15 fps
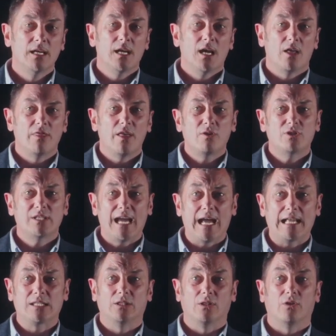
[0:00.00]
And those
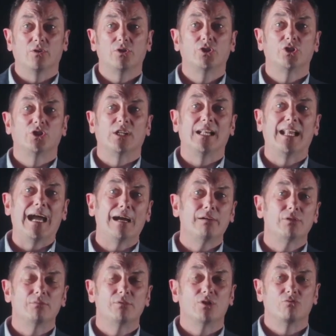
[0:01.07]
catalogues should allow
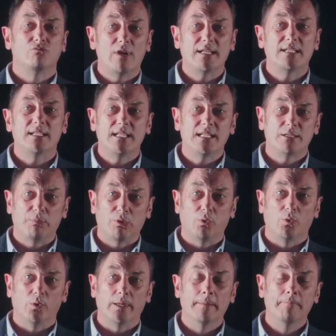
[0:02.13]
them to readily
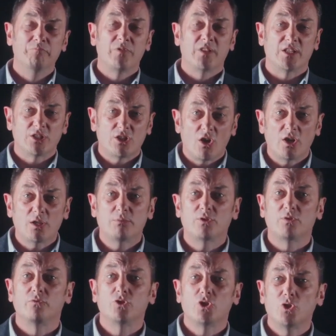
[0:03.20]
deploy the types
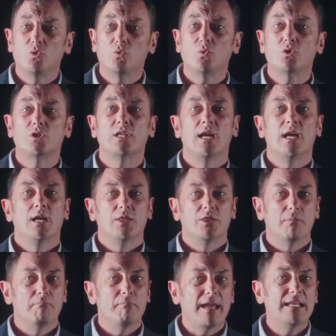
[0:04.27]
of tools
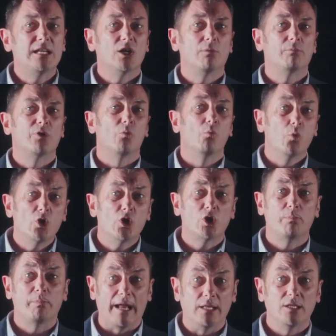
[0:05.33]
that make up the
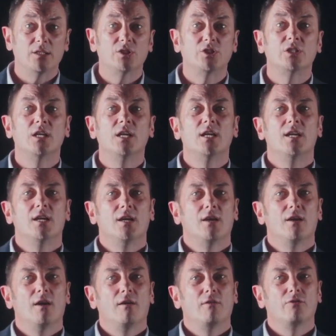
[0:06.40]
workbench
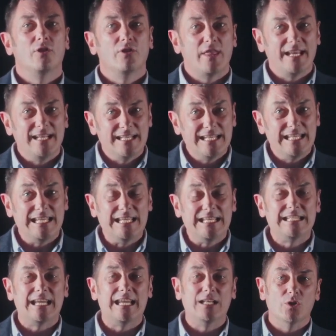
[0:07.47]
that they
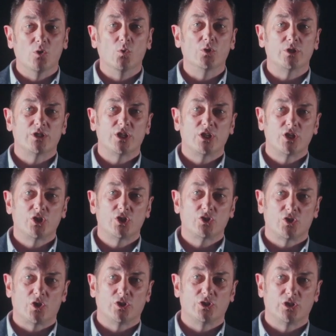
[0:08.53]
need in order to
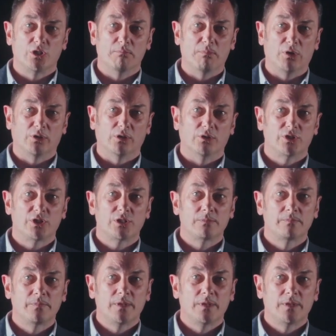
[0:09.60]
construct the models.